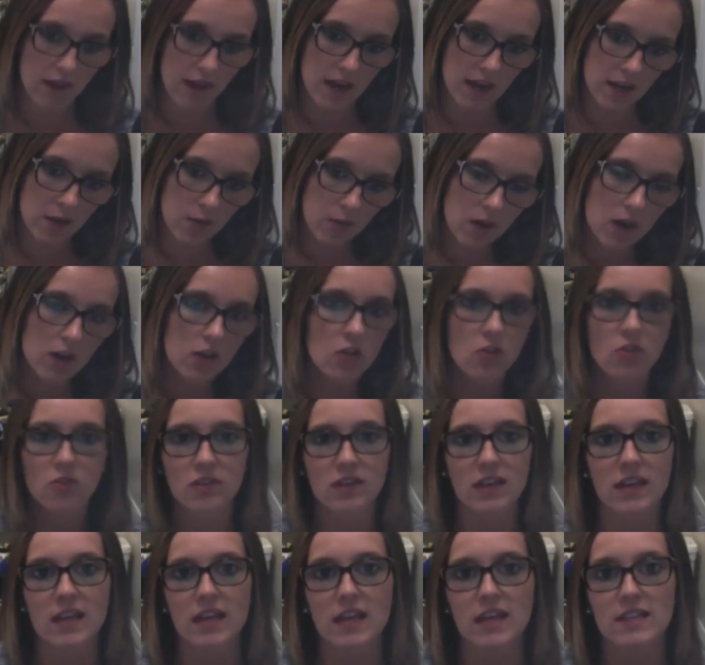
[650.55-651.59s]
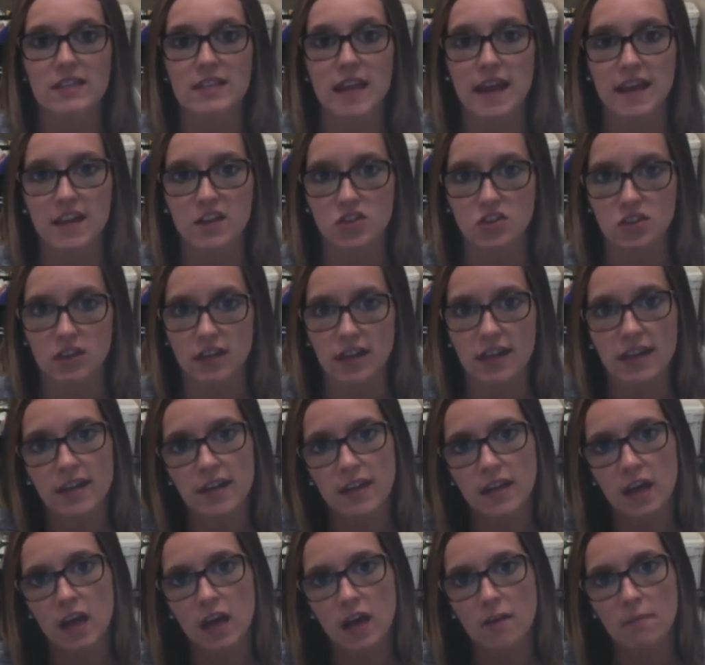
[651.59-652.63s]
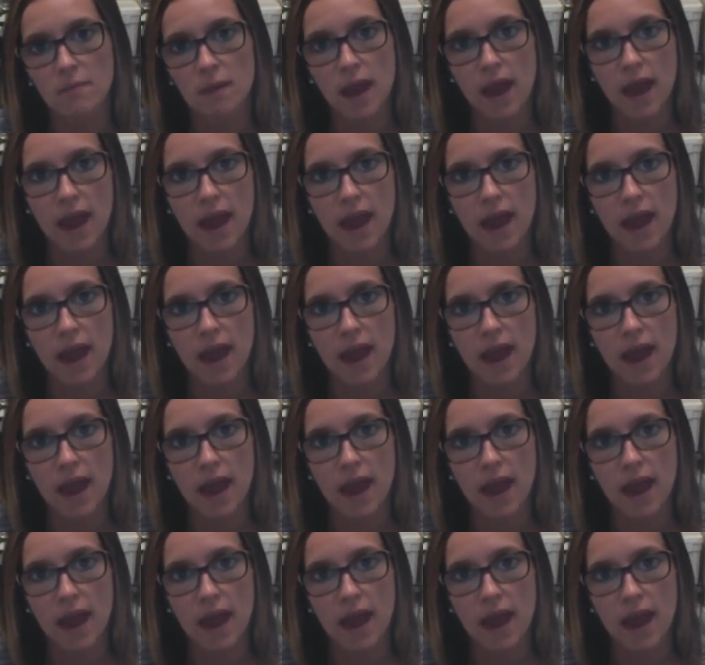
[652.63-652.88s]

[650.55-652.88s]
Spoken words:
anyone who needs extra income,